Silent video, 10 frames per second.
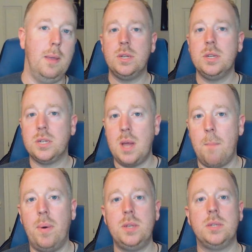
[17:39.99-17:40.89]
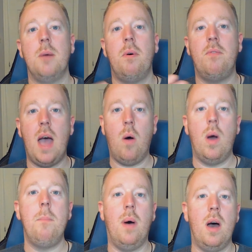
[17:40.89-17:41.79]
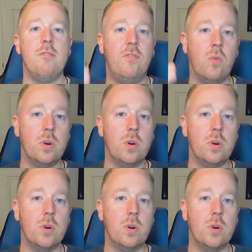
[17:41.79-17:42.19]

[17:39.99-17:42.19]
But this is step by step of how I bought